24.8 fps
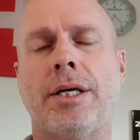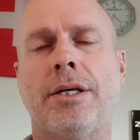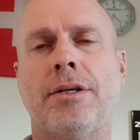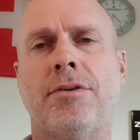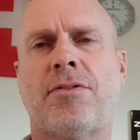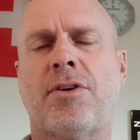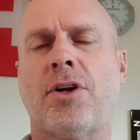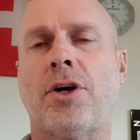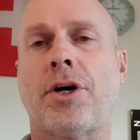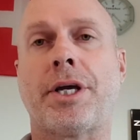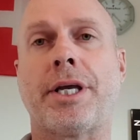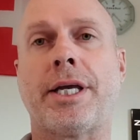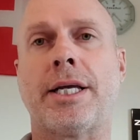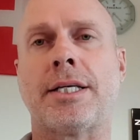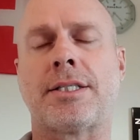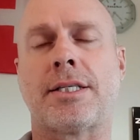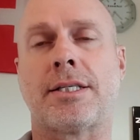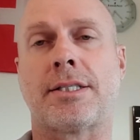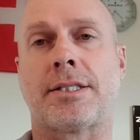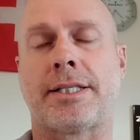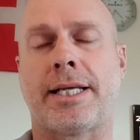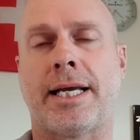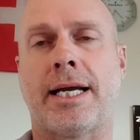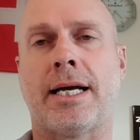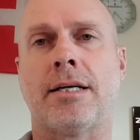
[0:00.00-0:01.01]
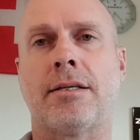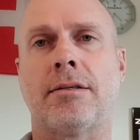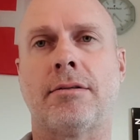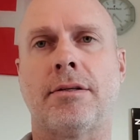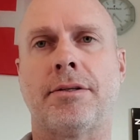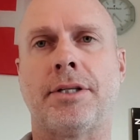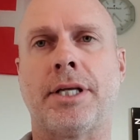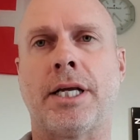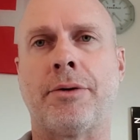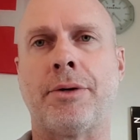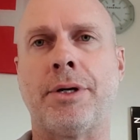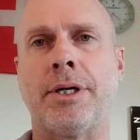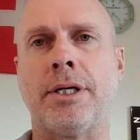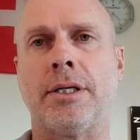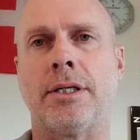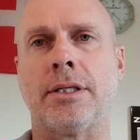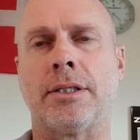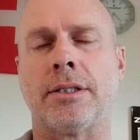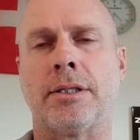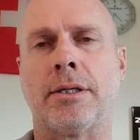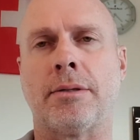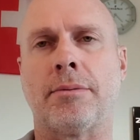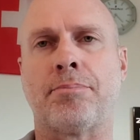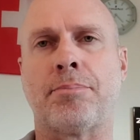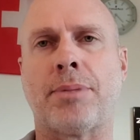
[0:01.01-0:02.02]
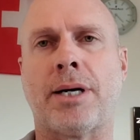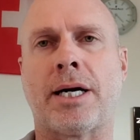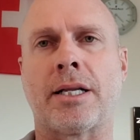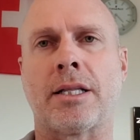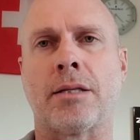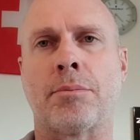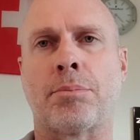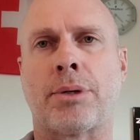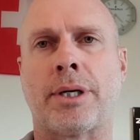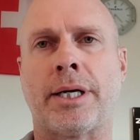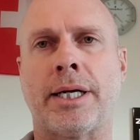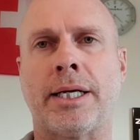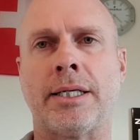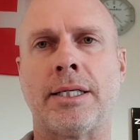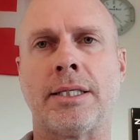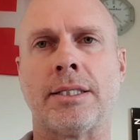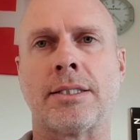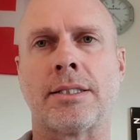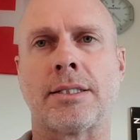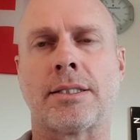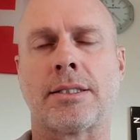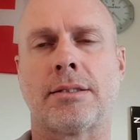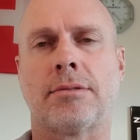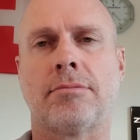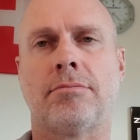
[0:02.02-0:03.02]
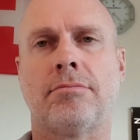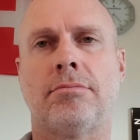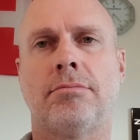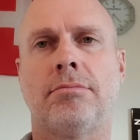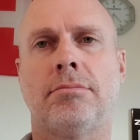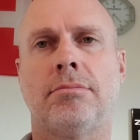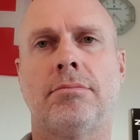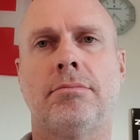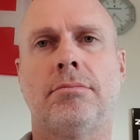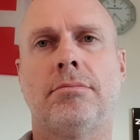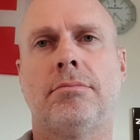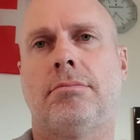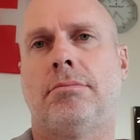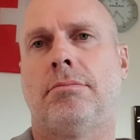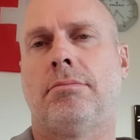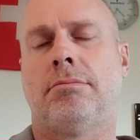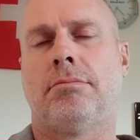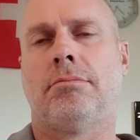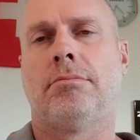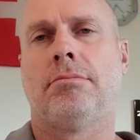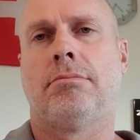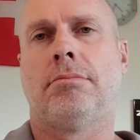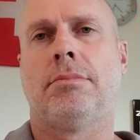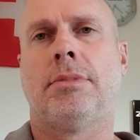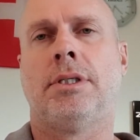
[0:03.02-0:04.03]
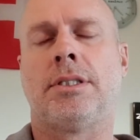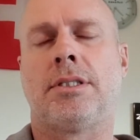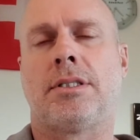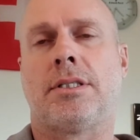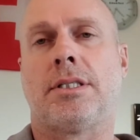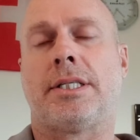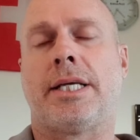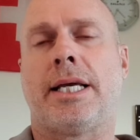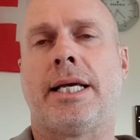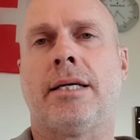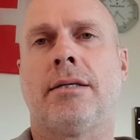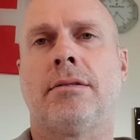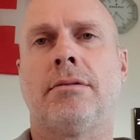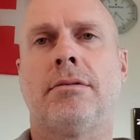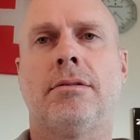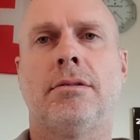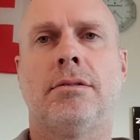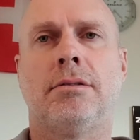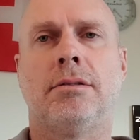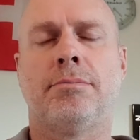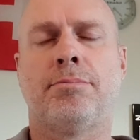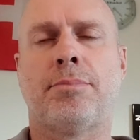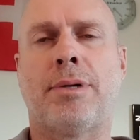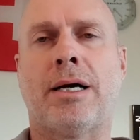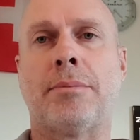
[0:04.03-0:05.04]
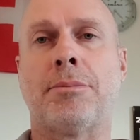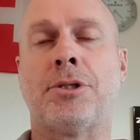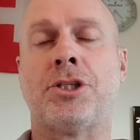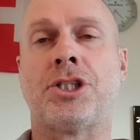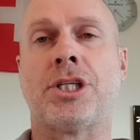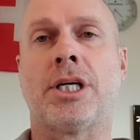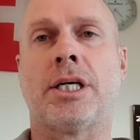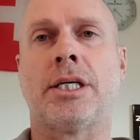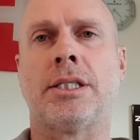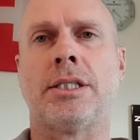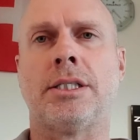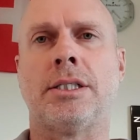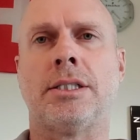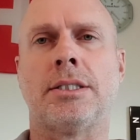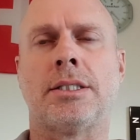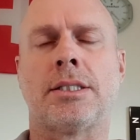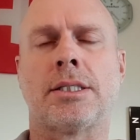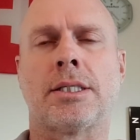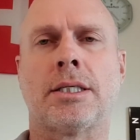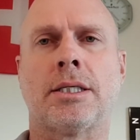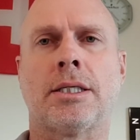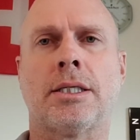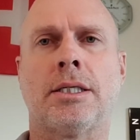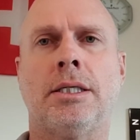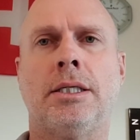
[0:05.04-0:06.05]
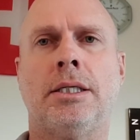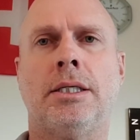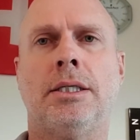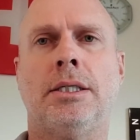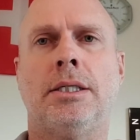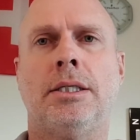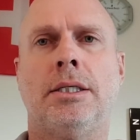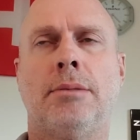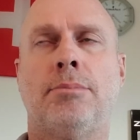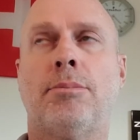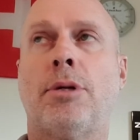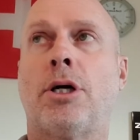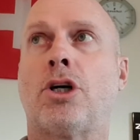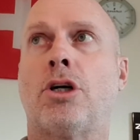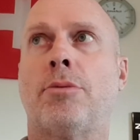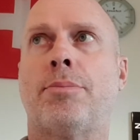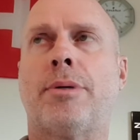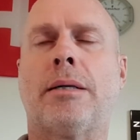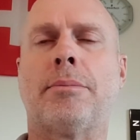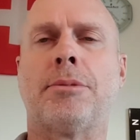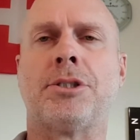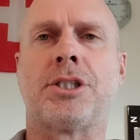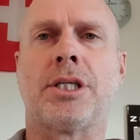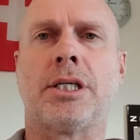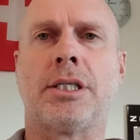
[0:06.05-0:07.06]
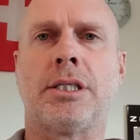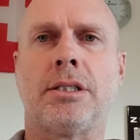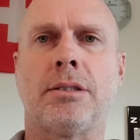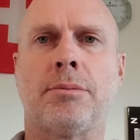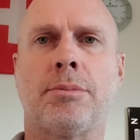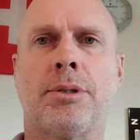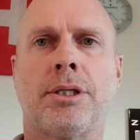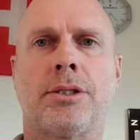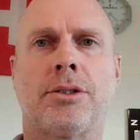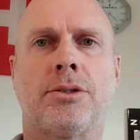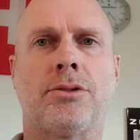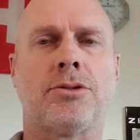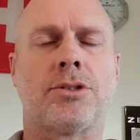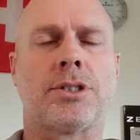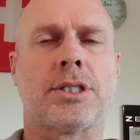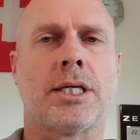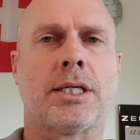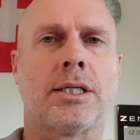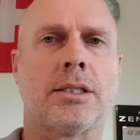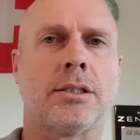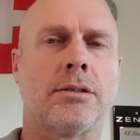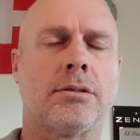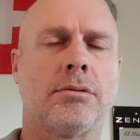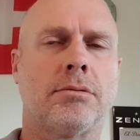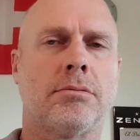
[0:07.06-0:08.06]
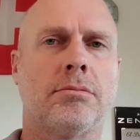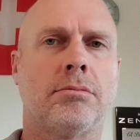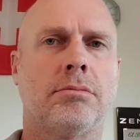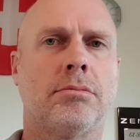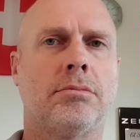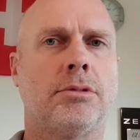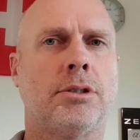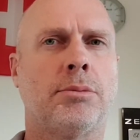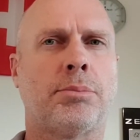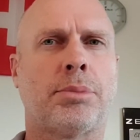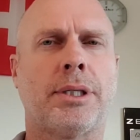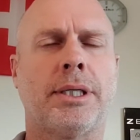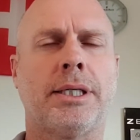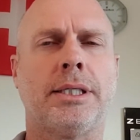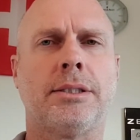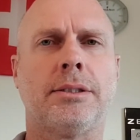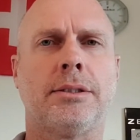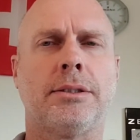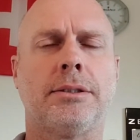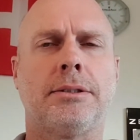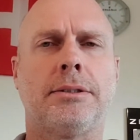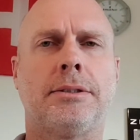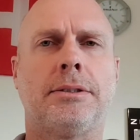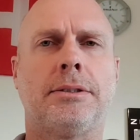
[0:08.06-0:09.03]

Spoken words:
Fleurier is the town that they're in, and the part of the brand it's the town. Parmigiani is Michael Parmigiani, the bloke who started the brand.